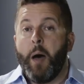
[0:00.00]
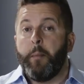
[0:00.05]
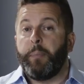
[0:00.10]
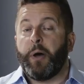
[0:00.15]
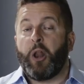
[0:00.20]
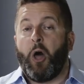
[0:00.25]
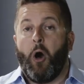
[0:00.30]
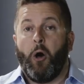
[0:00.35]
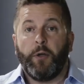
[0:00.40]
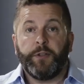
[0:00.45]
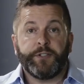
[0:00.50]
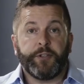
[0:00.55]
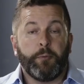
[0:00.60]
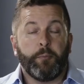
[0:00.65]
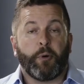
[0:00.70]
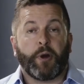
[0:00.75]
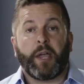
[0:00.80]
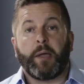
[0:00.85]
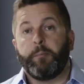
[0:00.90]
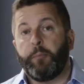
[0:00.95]
but also
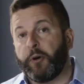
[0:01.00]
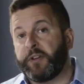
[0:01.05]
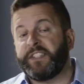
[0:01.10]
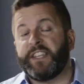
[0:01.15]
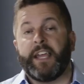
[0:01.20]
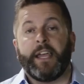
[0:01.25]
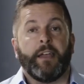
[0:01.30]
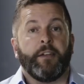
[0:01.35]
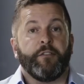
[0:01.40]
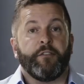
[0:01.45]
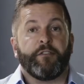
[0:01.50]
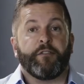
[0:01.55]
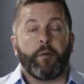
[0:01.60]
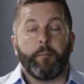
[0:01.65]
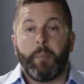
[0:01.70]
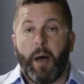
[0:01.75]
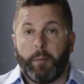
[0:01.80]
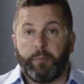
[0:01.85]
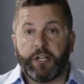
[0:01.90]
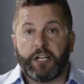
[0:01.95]
bringing books in
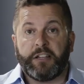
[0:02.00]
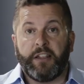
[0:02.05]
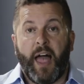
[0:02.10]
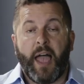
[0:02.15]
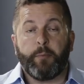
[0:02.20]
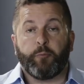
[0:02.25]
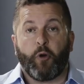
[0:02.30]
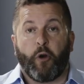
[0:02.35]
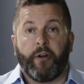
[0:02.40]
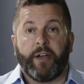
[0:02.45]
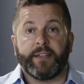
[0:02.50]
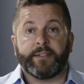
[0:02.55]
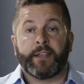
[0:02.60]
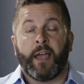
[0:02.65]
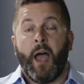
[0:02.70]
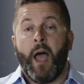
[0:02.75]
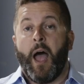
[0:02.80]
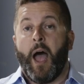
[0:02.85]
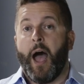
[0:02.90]
from public libraries.